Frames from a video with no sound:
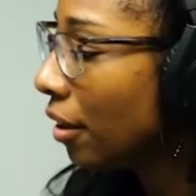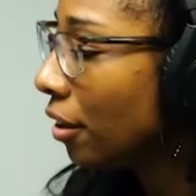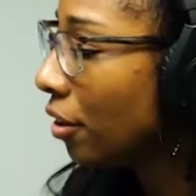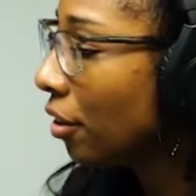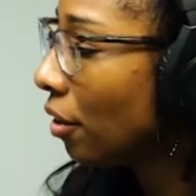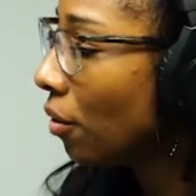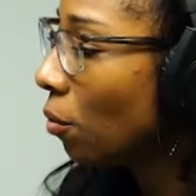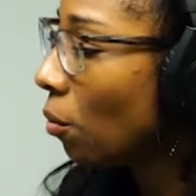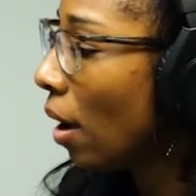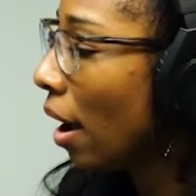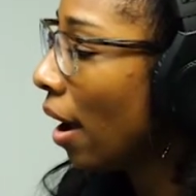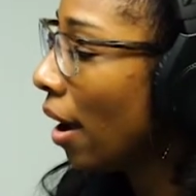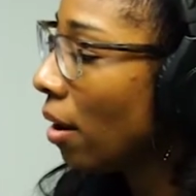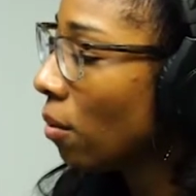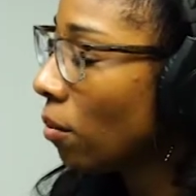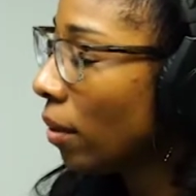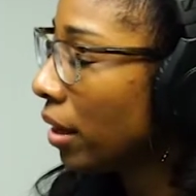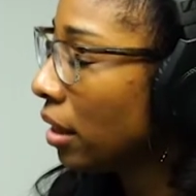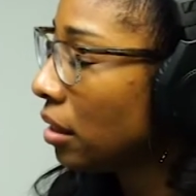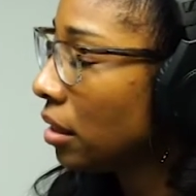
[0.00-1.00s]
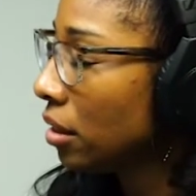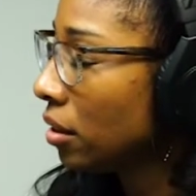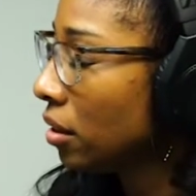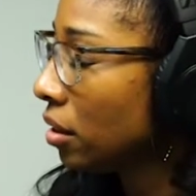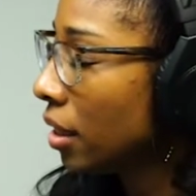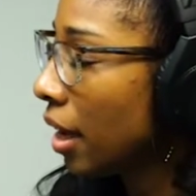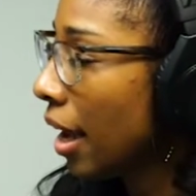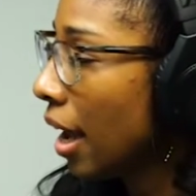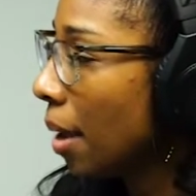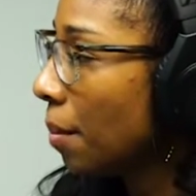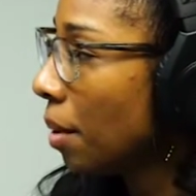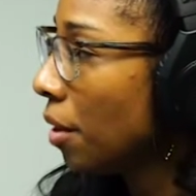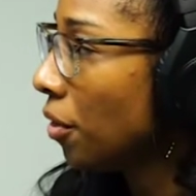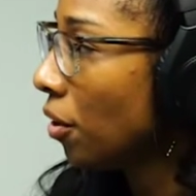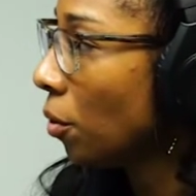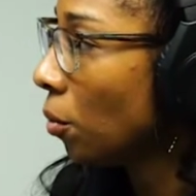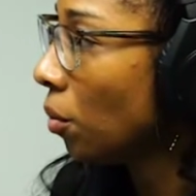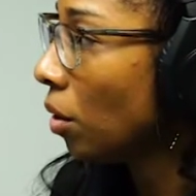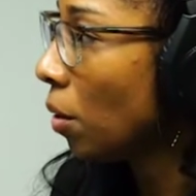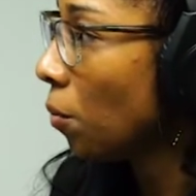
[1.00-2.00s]
Why waste their time
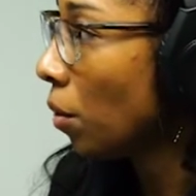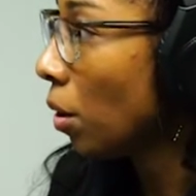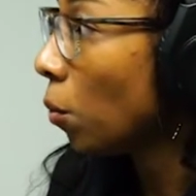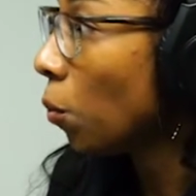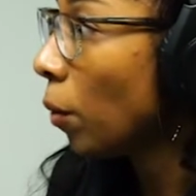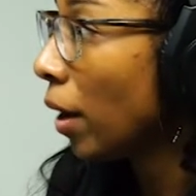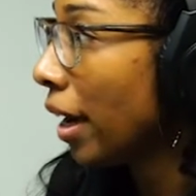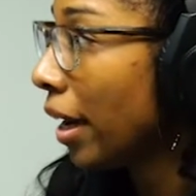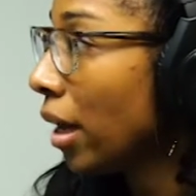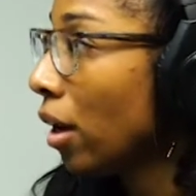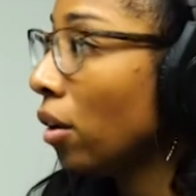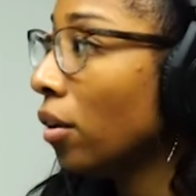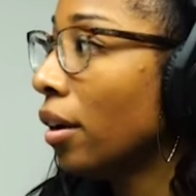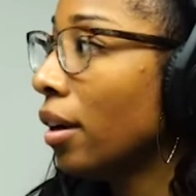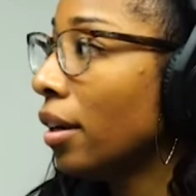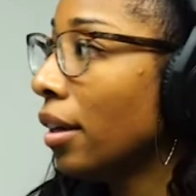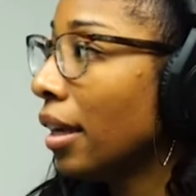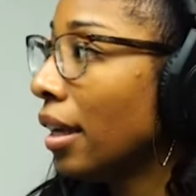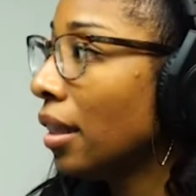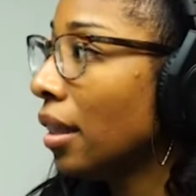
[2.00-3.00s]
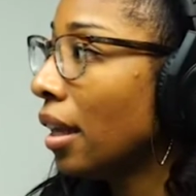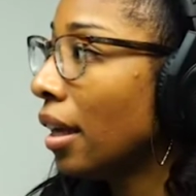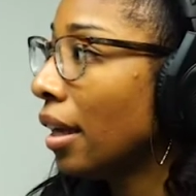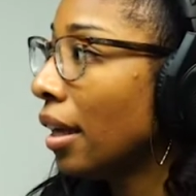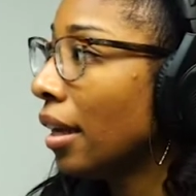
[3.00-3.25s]
and we're waiting on our deadline.